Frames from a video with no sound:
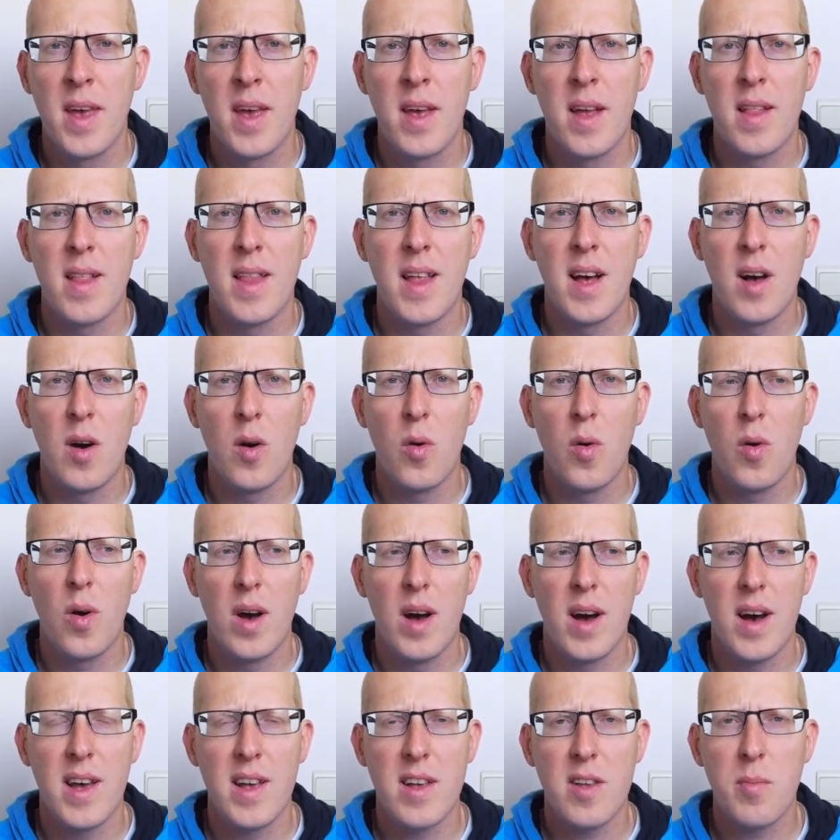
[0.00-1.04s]
Now,
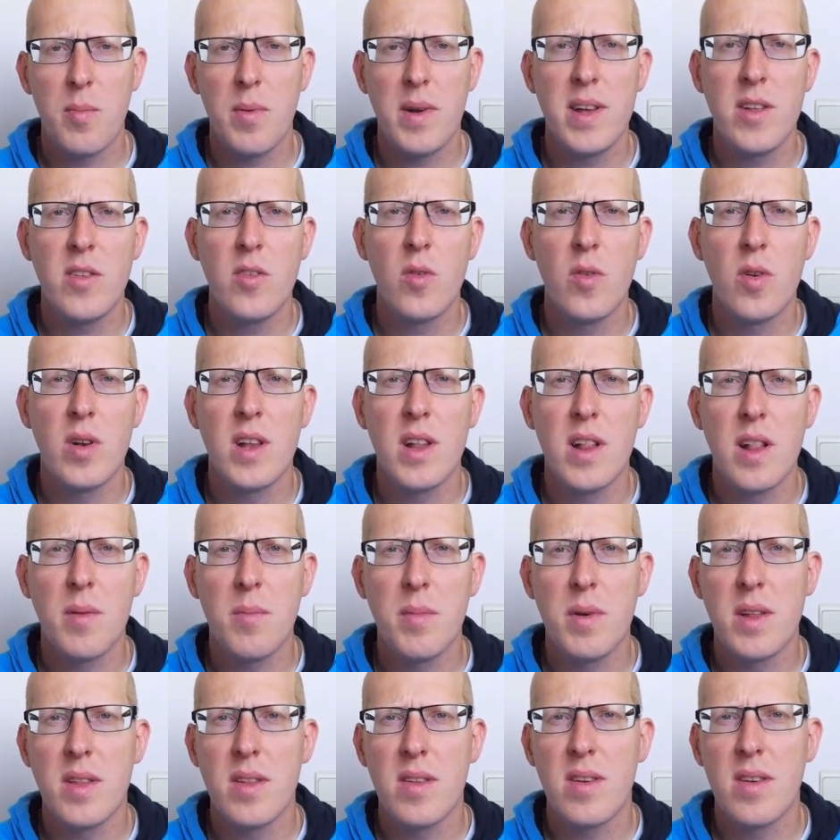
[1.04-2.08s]
I explained you a little
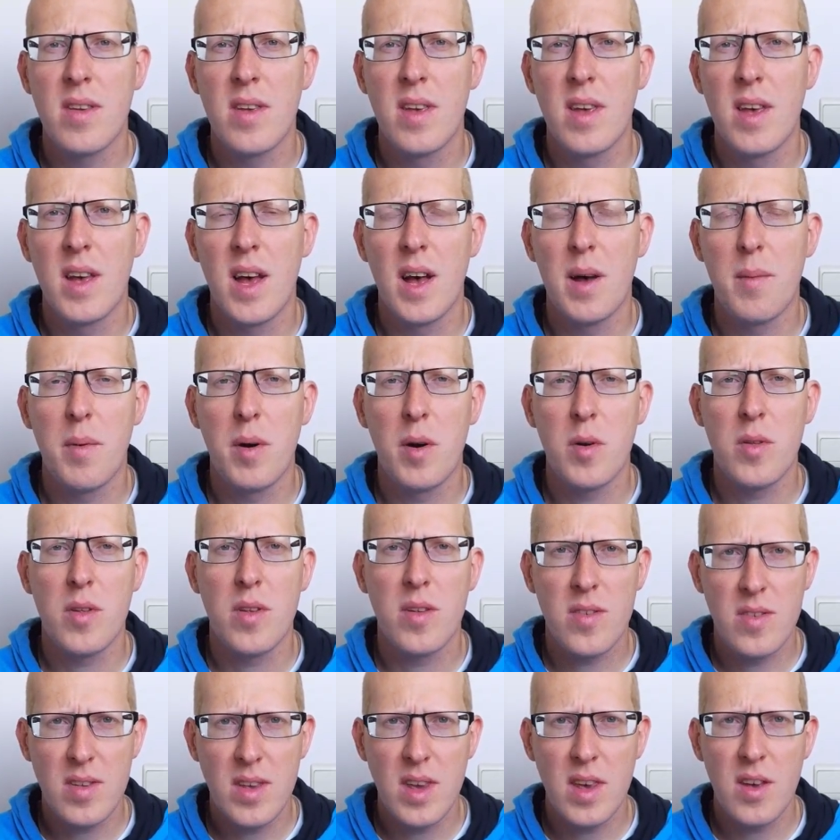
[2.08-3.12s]
bit about the
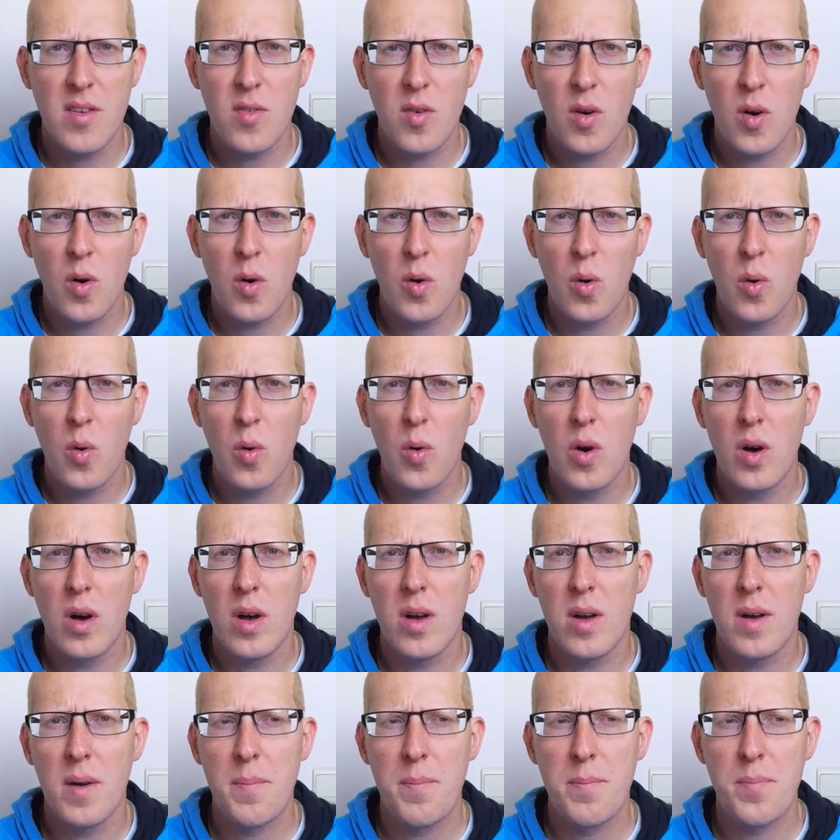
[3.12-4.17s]
CFO.
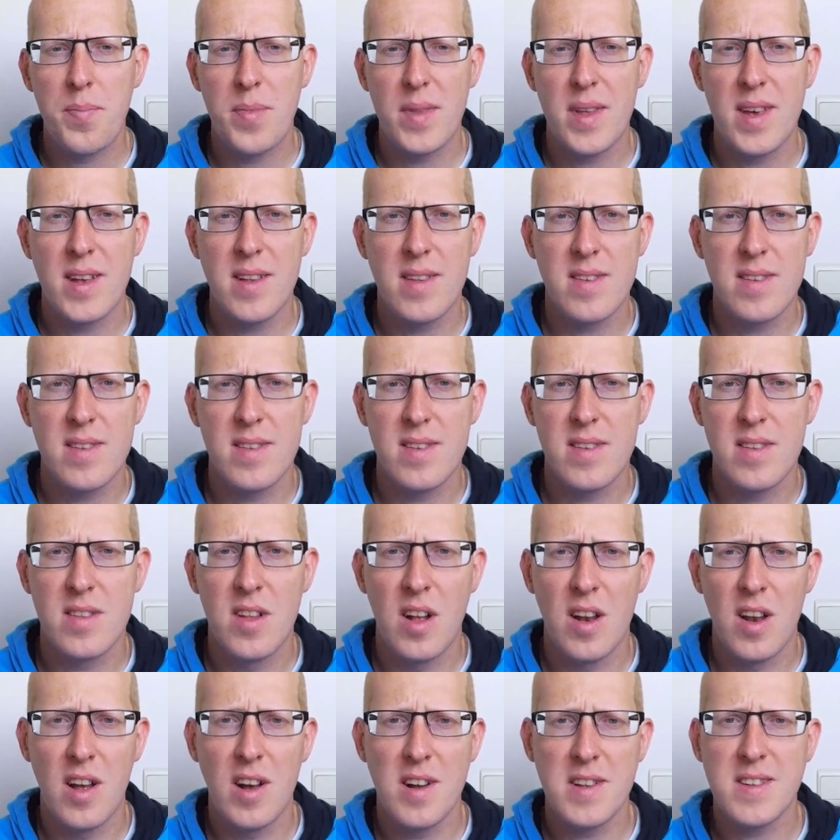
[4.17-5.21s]
It's
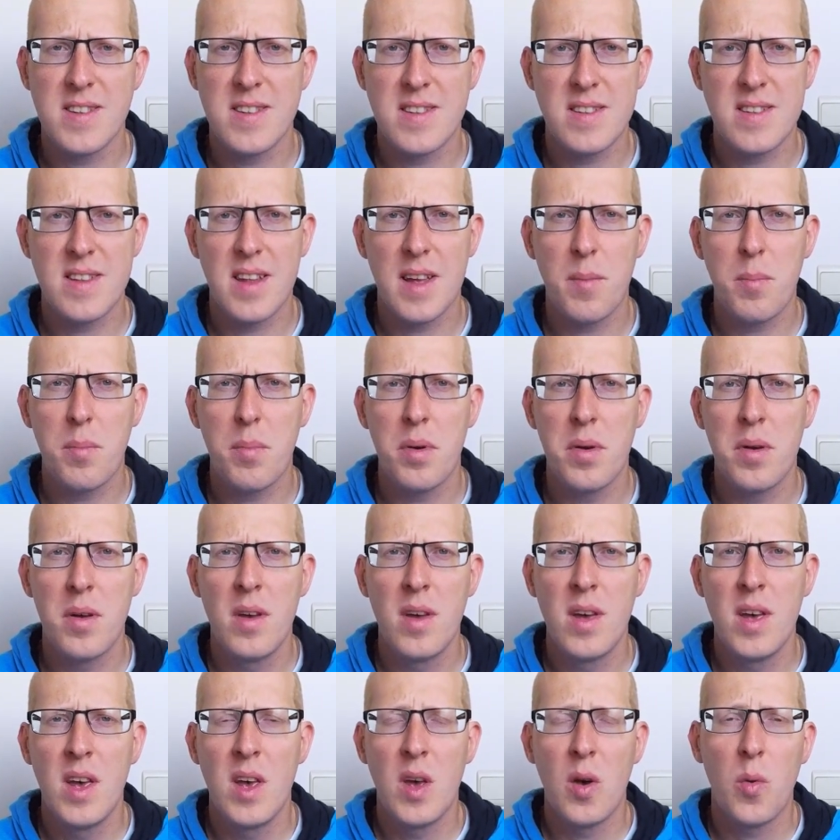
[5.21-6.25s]
the last step.
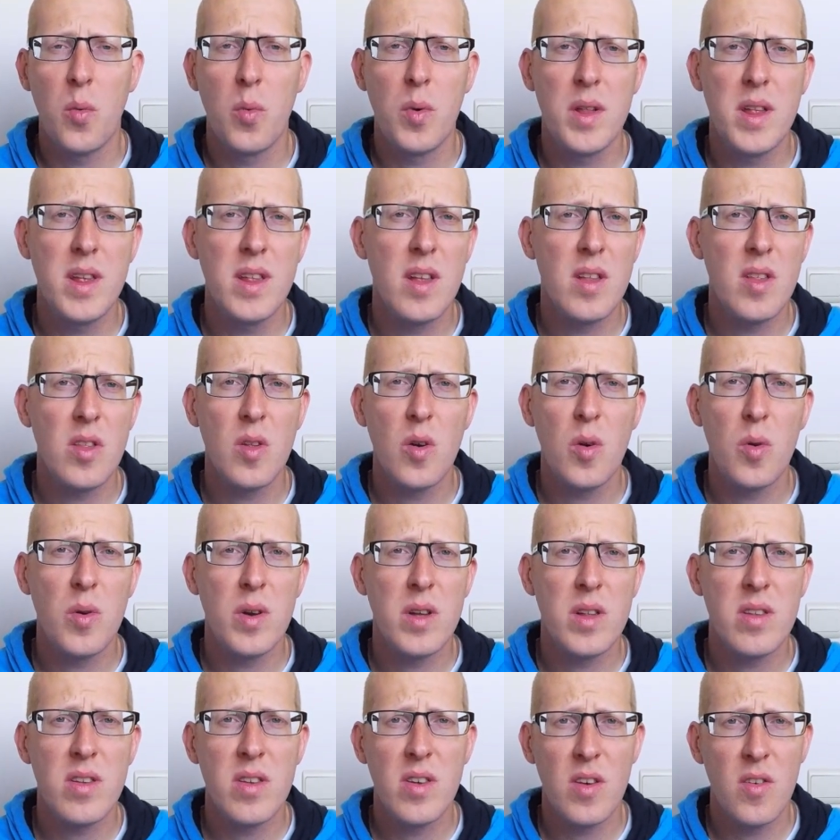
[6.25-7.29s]
We didn't know
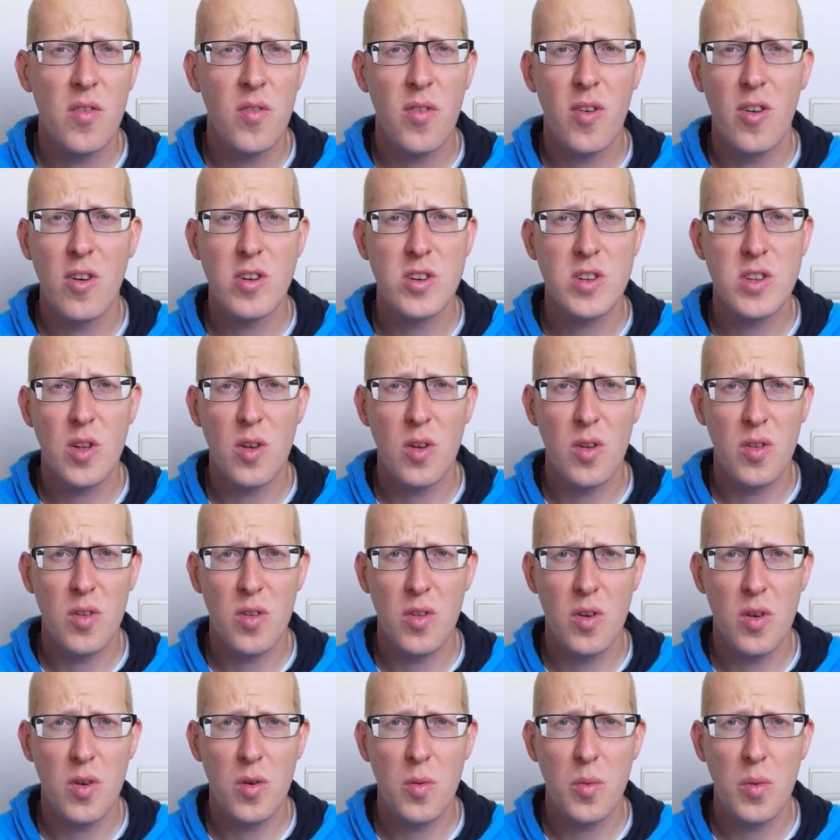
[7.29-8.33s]
it first
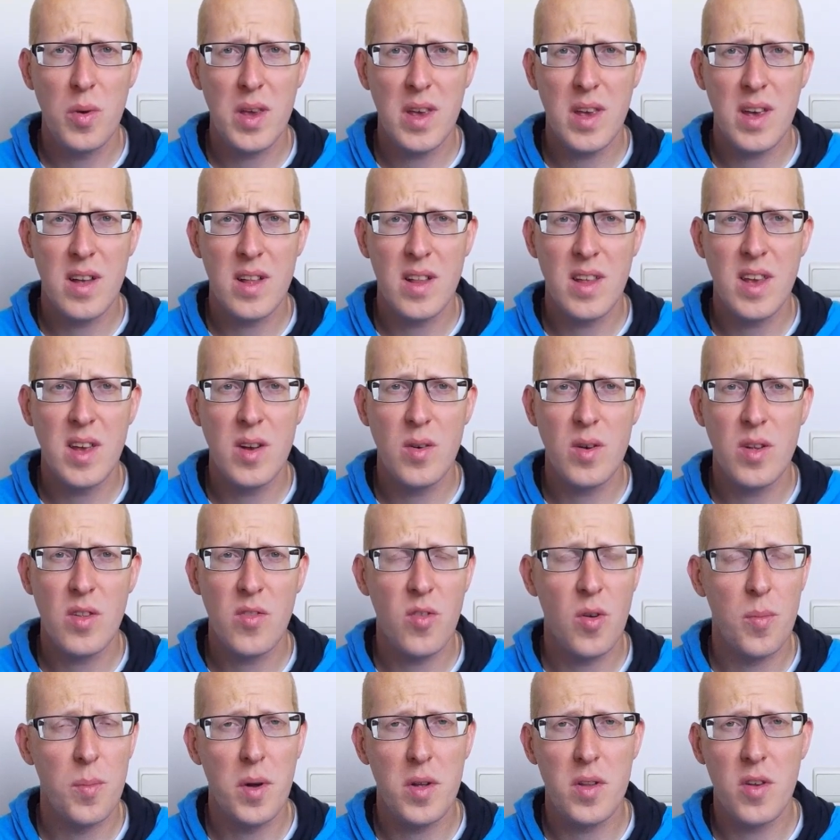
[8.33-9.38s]
also. We can hear it
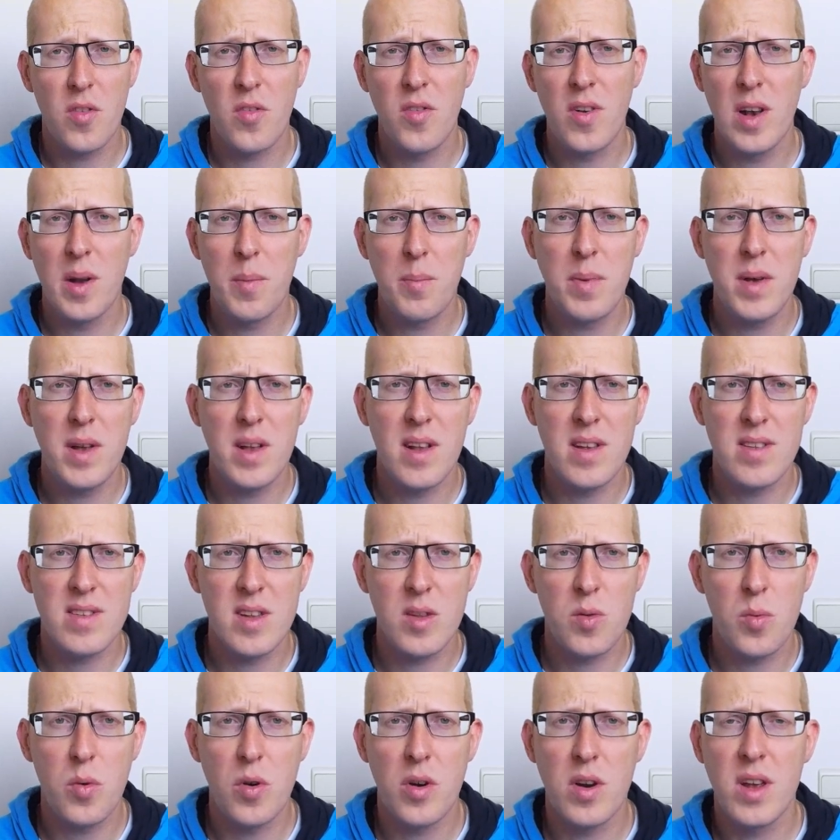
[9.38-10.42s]
from other Filipinos
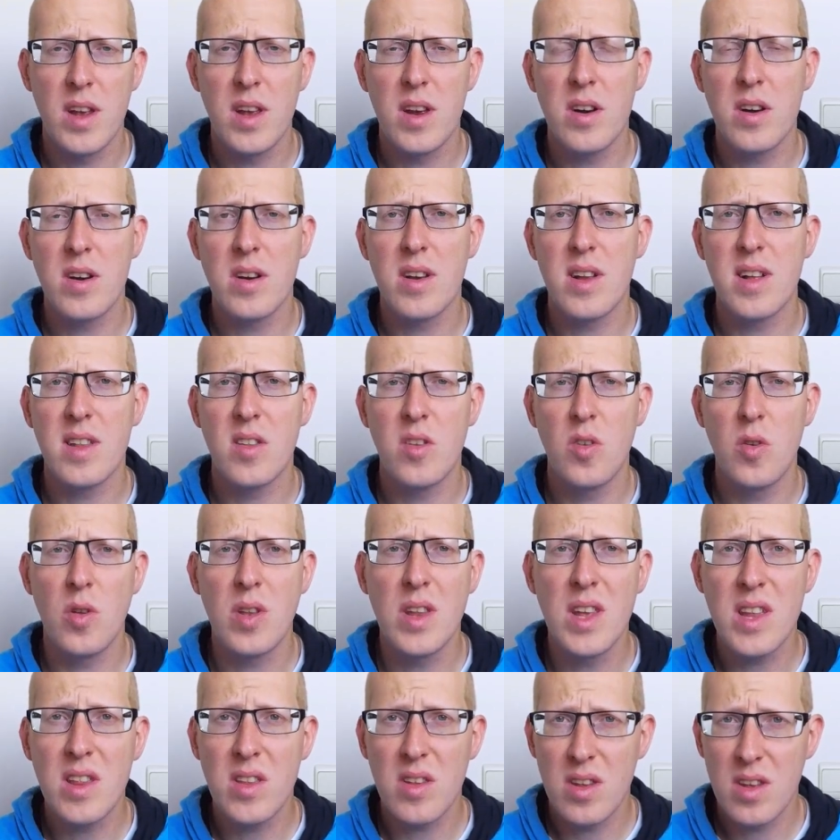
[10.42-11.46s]
that were here that you
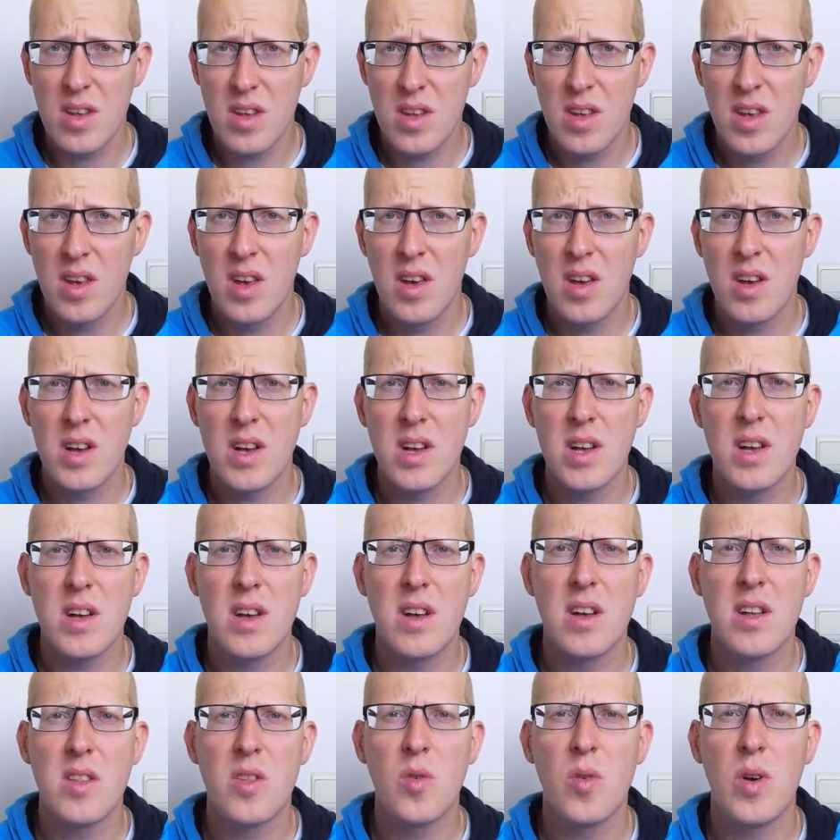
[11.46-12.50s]
need
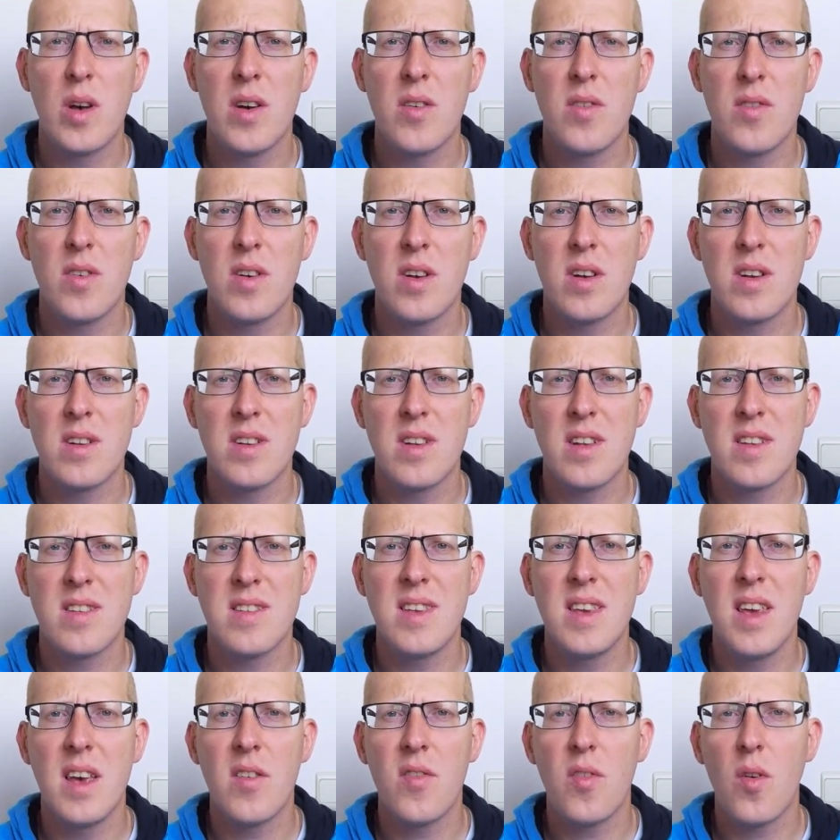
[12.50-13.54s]
to have a
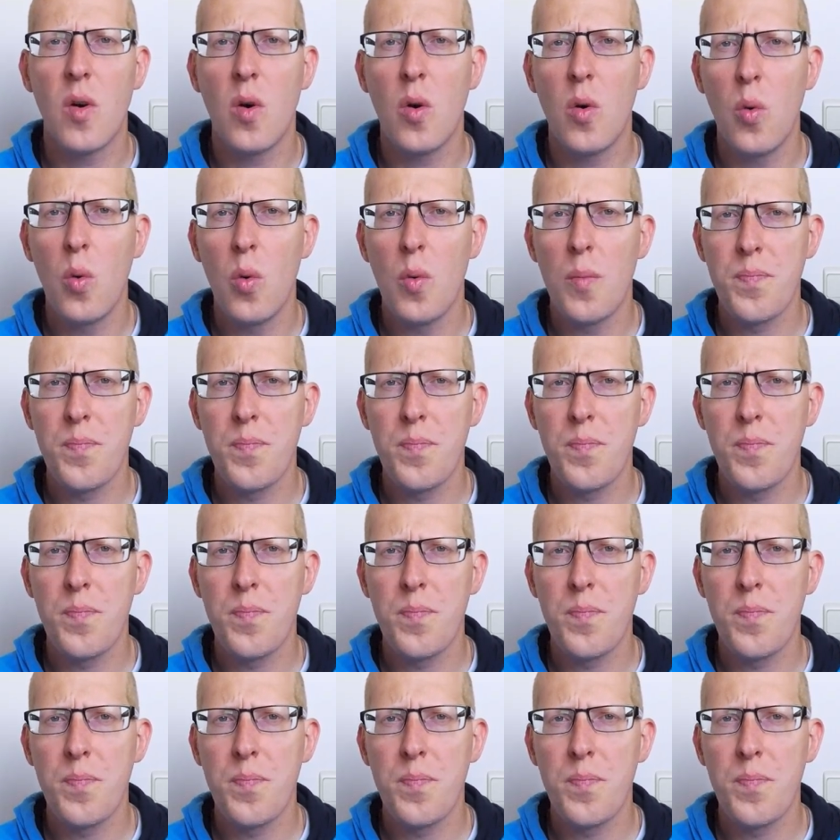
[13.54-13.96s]
CFO.